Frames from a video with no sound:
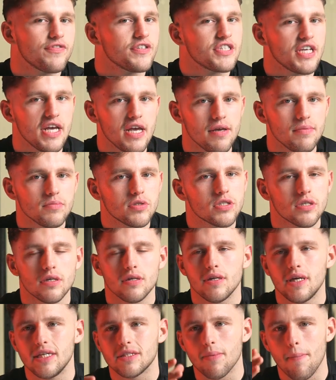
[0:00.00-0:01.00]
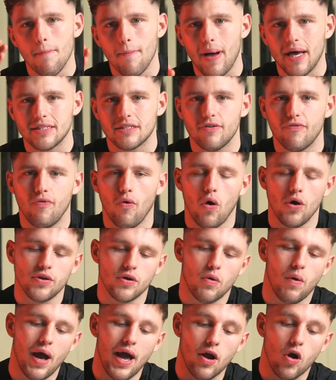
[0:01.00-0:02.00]
for teams is a massive one
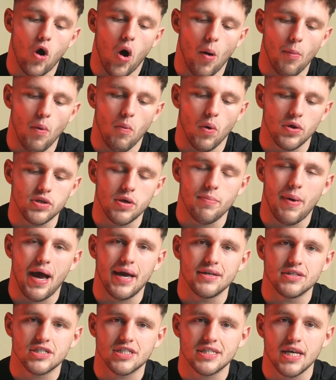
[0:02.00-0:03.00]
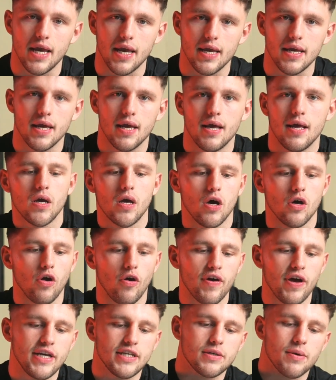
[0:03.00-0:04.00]
and quite a common one you might see. And
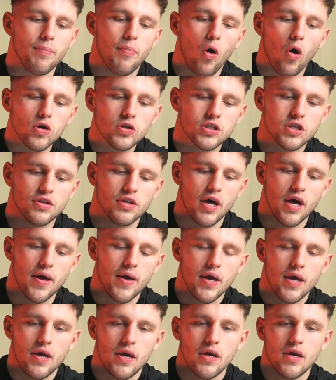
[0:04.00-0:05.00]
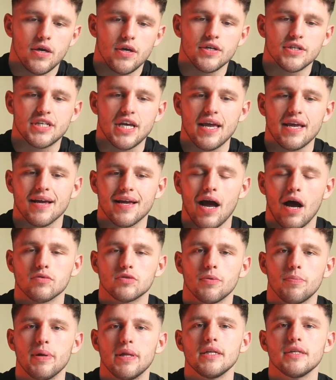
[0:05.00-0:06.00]
it's important that you take
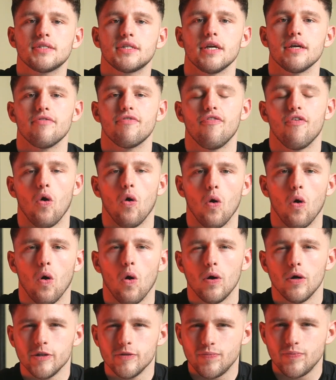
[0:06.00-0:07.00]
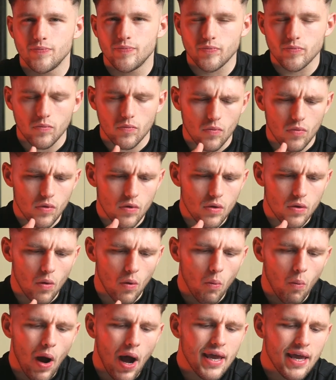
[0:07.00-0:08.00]
accountability for
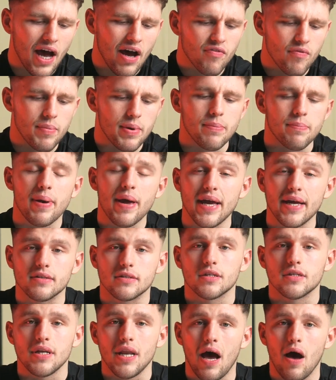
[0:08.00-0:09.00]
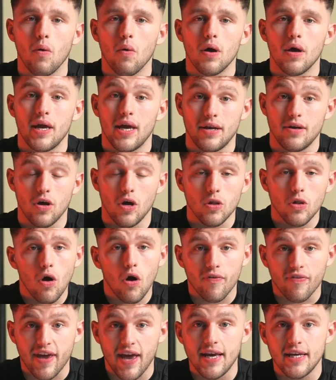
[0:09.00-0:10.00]
why you haven't been picked. Now, in a lot
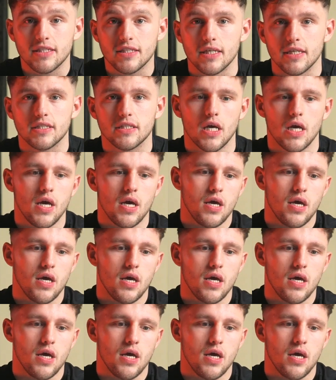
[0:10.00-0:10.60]
of cases,